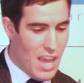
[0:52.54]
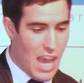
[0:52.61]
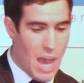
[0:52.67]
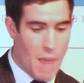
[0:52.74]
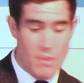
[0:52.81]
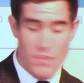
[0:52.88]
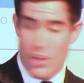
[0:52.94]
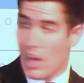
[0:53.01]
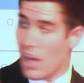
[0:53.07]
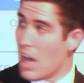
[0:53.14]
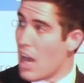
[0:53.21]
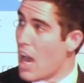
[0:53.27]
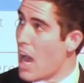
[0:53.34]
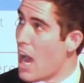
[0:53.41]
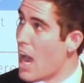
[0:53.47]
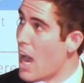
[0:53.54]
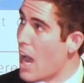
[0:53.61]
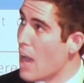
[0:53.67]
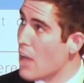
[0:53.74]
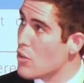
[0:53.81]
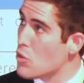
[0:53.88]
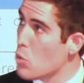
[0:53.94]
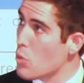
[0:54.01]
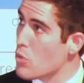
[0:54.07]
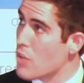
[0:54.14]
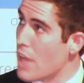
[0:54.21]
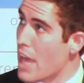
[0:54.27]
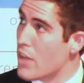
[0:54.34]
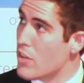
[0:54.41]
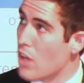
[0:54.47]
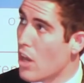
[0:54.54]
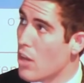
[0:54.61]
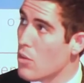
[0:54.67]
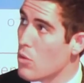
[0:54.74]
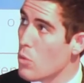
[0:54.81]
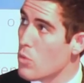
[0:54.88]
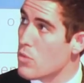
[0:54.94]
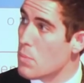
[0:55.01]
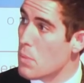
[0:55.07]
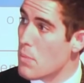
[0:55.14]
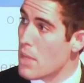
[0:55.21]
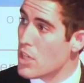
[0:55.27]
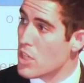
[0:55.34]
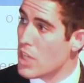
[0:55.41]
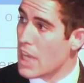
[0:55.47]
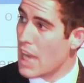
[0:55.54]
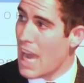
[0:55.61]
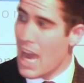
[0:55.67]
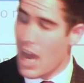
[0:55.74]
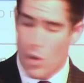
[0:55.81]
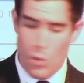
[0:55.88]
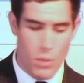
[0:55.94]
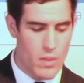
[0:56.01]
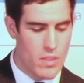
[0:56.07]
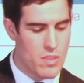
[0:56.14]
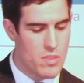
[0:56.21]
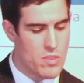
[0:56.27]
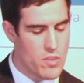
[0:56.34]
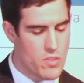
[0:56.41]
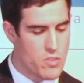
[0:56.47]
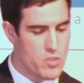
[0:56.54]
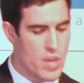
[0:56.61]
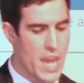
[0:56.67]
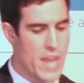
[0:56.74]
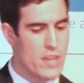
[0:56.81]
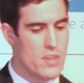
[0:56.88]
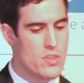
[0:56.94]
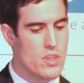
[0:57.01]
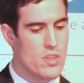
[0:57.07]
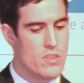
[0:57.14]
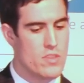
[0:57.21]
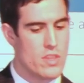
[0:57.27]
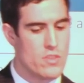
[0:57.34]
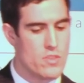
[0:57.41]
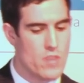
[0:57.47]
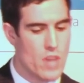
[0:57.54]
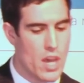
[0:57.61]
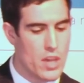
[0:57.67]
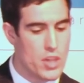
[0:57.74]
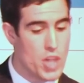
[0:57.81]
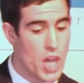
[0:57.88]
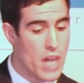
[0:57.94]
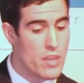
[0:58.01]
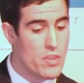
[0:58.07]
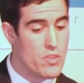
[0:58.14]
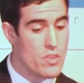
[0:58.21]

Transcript: However, towards the end, I'll also be mentioning how this has changed since China